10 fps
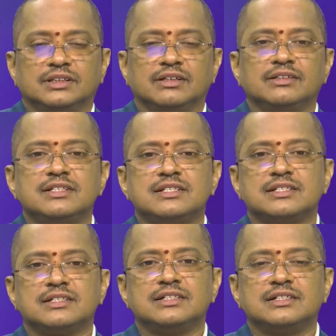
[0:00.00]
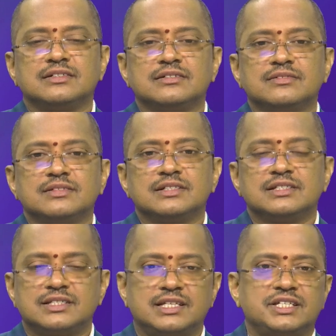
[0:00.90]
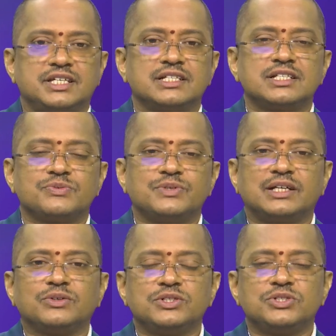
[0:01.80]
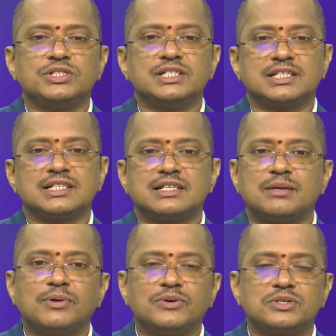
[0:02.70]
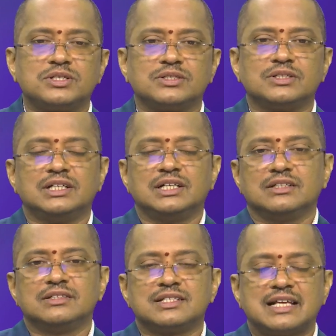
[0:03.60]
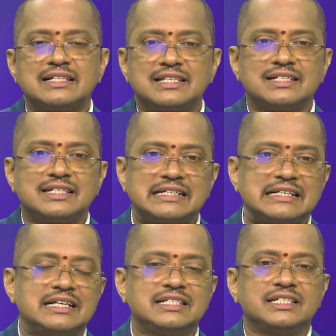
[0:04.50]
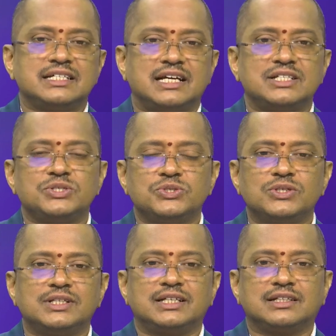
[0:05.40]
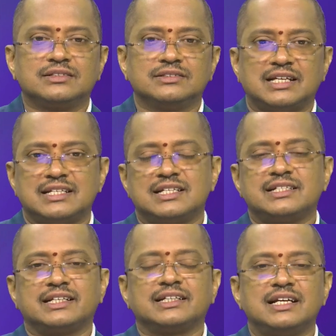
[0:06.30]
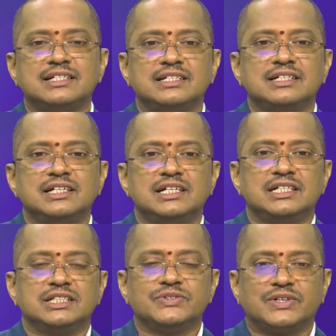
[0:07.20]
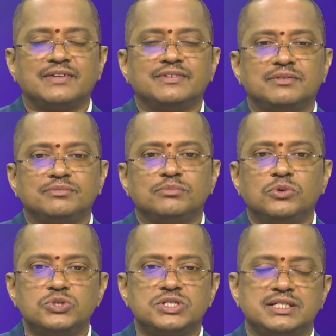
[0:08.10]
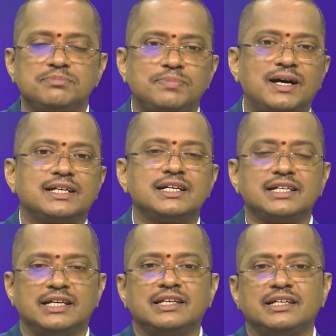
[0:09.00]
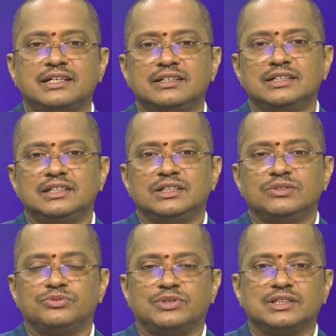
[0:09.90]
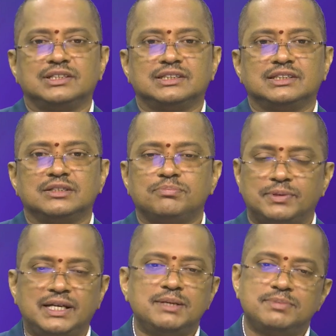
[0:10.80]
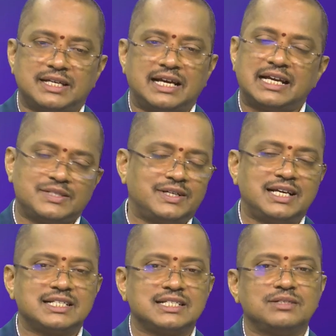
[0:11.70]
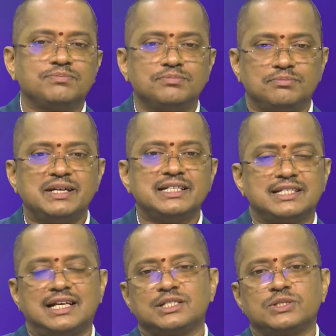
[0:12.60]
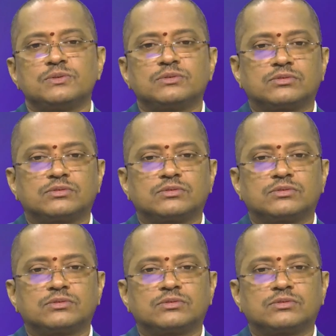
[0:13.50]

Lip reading: In this sessions, we are going to discuss about the science and technology. As you know that science and technology is one of the most important area for the prelims as well as mains also.